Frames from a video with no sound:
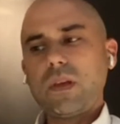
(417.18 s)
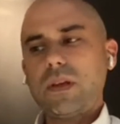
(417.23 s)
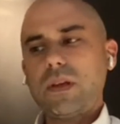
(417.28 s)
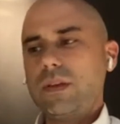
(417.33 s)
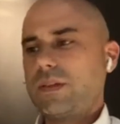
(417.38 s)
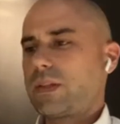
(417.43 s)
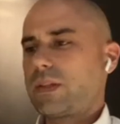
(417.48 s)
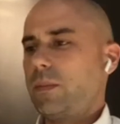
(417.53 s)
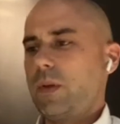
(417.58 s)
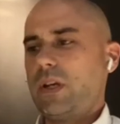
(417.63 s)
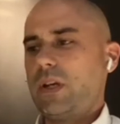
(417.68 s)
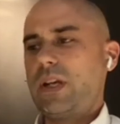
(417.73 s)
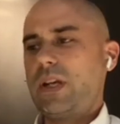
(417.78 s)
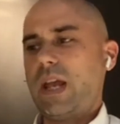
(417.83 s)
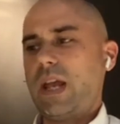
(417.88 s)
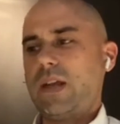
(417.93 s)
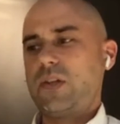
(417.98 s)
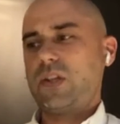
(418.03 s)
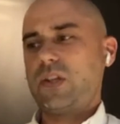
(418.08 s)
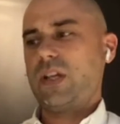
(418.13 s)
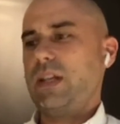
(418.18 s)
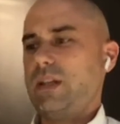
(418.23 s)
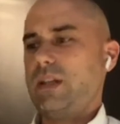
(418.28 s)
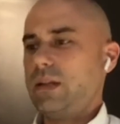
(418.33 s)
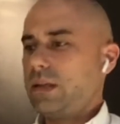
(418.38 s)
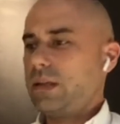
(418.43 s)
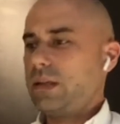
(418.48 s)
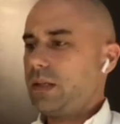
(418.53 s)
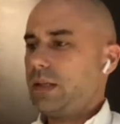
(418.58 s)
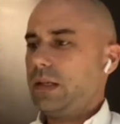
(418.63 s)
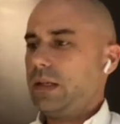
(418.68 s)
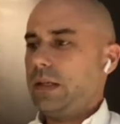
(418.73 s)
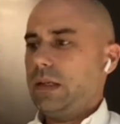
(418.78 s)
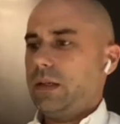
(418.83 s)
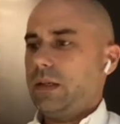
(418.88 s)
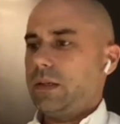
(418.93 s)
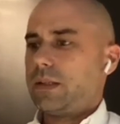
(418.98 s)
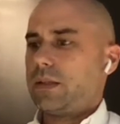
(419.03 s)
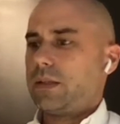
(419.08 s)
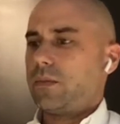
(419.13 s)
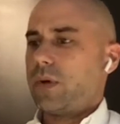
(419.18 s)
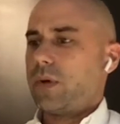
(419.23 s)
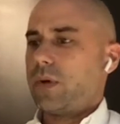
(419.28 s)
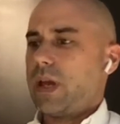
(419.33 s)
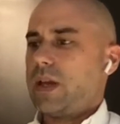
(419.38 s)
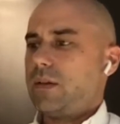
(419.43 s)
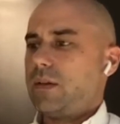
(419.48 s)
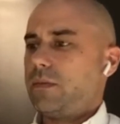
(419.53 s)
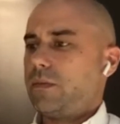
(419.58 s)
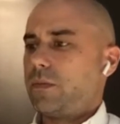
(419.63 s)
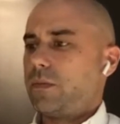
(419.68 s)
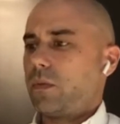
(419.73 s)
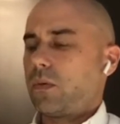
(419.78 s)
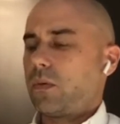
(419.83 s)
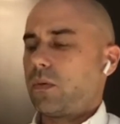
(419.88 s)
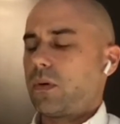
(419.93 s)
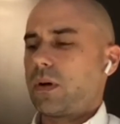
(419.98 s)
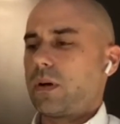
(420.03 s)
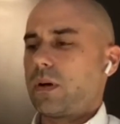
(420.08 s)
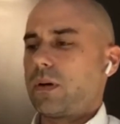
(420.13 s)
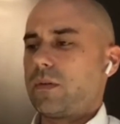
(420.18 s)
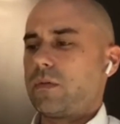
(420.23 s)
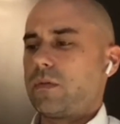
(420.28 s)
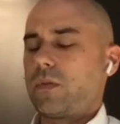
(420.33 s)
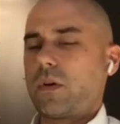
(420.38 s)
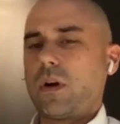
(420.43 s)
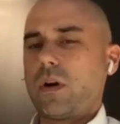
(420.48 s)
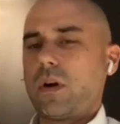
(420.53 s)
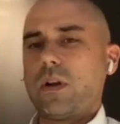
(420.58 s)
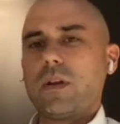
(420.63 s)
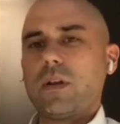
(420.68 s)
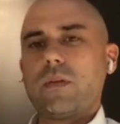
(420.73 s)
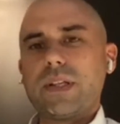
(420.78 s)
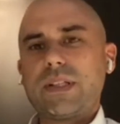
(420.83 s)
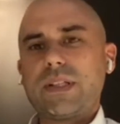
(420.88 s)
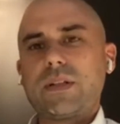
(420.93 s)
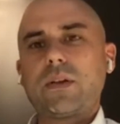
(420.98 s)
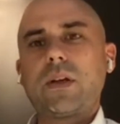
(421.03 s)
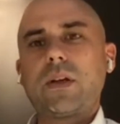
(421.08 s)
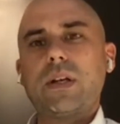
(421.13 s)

it's communication. It's a way for all of us to